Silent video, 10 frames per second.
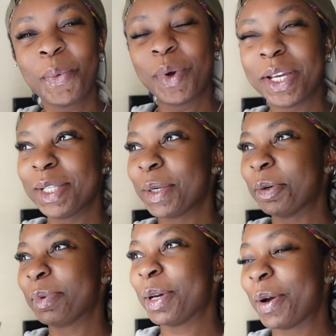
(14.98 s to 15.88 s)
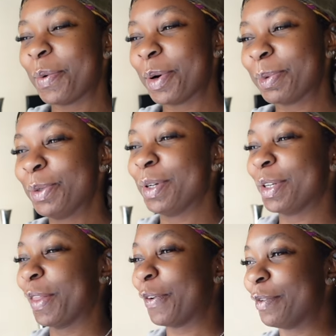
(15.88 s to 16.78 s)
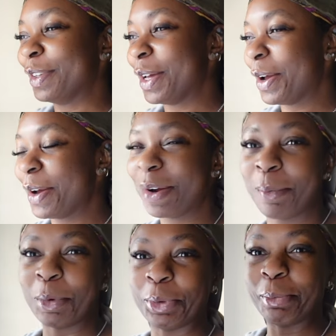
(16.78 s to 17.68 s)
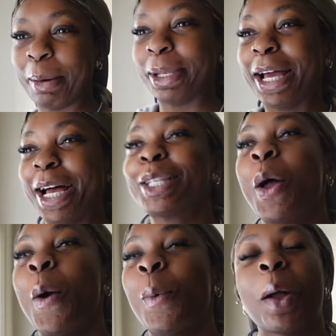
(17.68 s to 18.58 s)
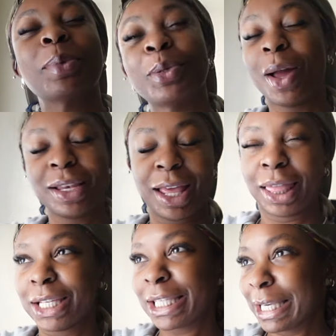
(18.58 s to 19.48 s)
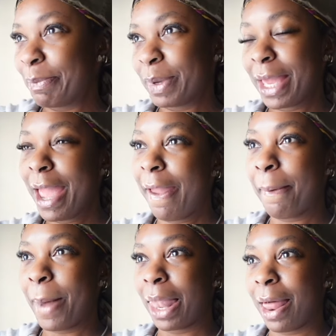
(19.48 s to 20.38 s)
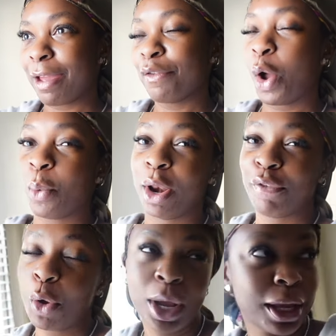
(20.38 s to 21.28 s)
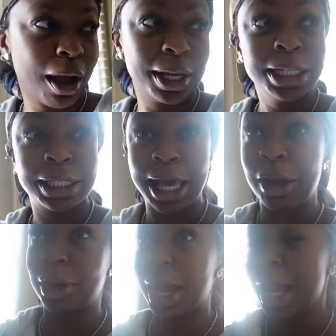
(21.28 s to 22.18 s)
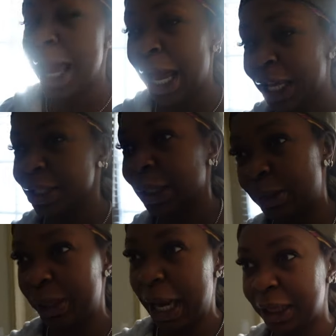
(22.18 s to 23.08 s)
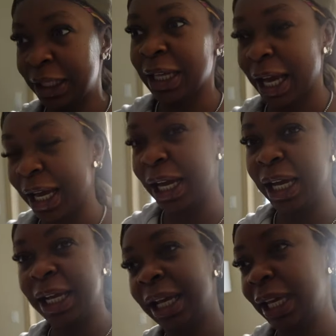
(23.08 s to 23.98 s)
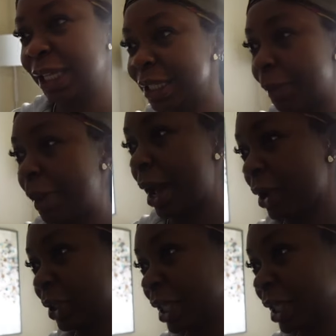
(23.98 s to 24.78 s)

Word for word: What is up, y'all? Welcome to another vlog. I'm opening up my blinds. Welcome to another snippet in my life or whatever. Okay, y'all, it's Saturday. It's a little bit after 9. It's about